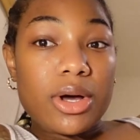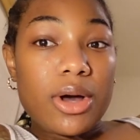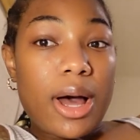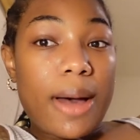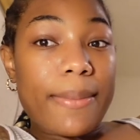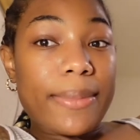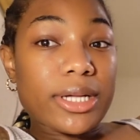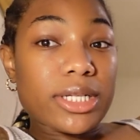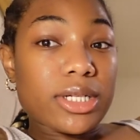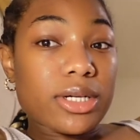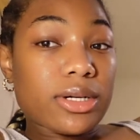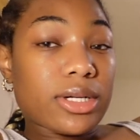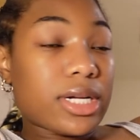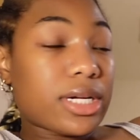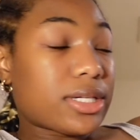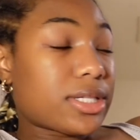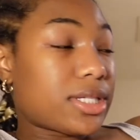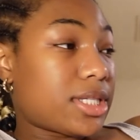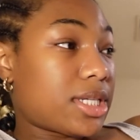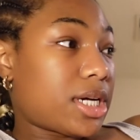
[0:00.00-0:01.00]
I'm about to go
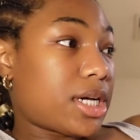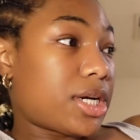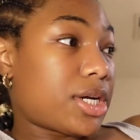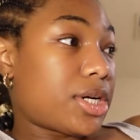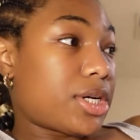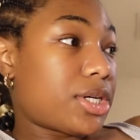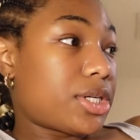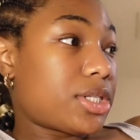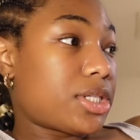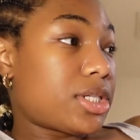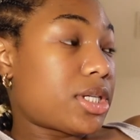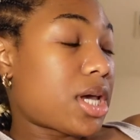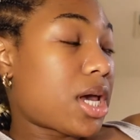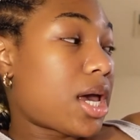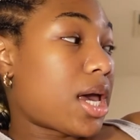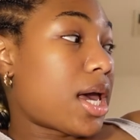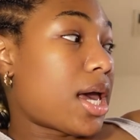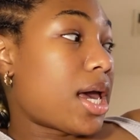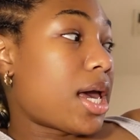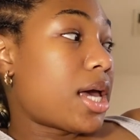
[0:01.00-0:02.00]
downstairs,
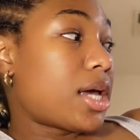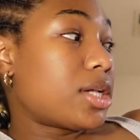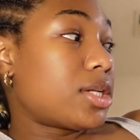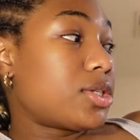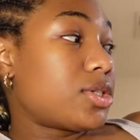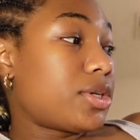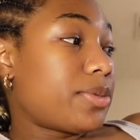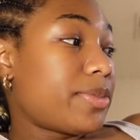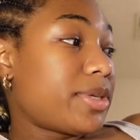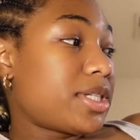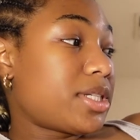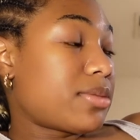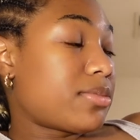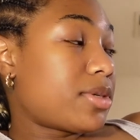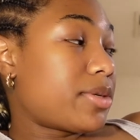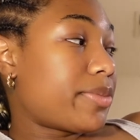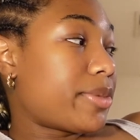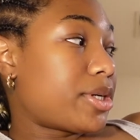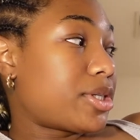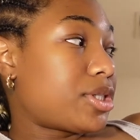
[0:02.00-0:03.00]
drink me some
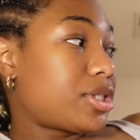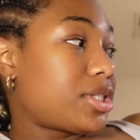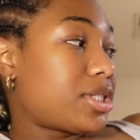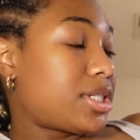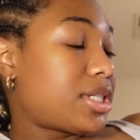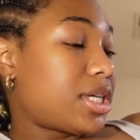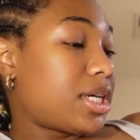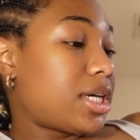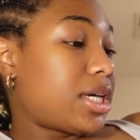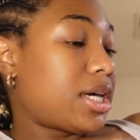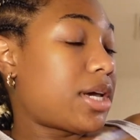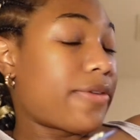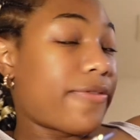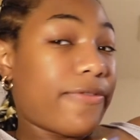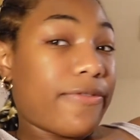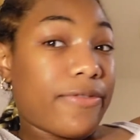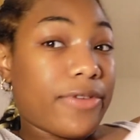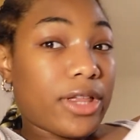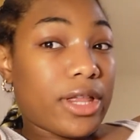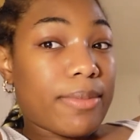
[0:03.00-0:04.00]
emergency,
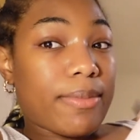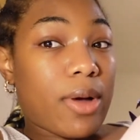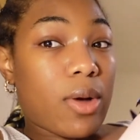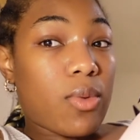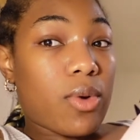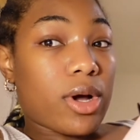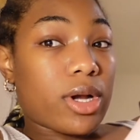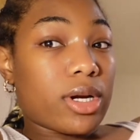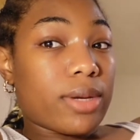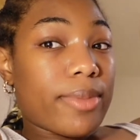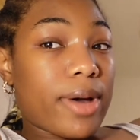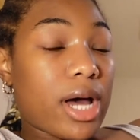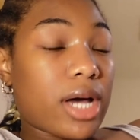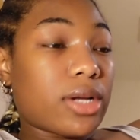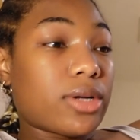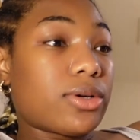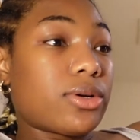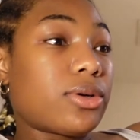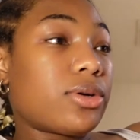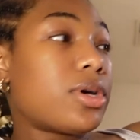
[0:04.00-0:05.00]
fill up my water
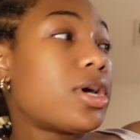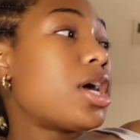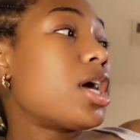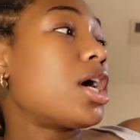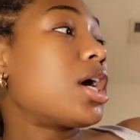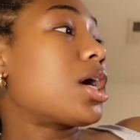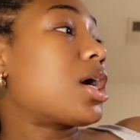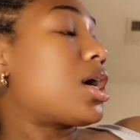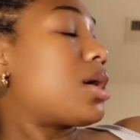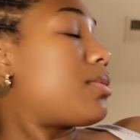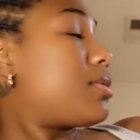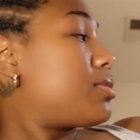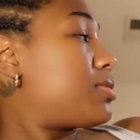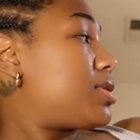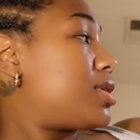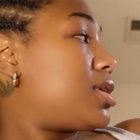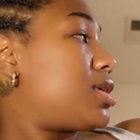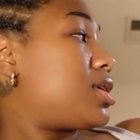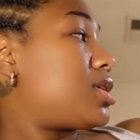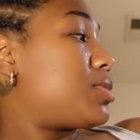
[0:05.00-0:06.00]
bottle, come
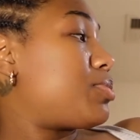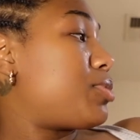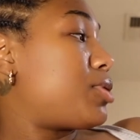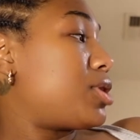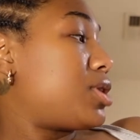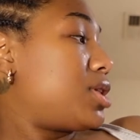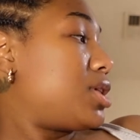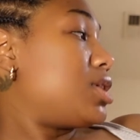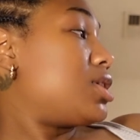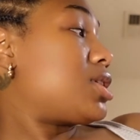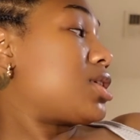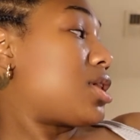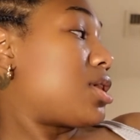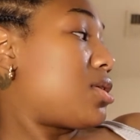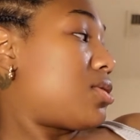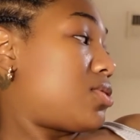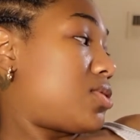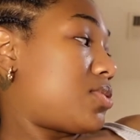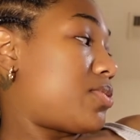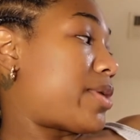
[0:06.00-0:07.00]
upstairs, put these
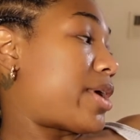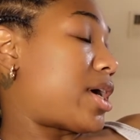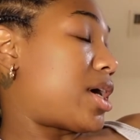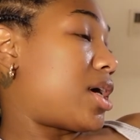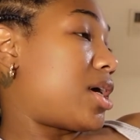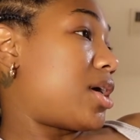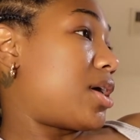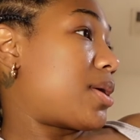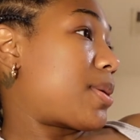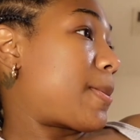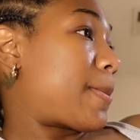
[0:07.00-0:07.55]
clothes away.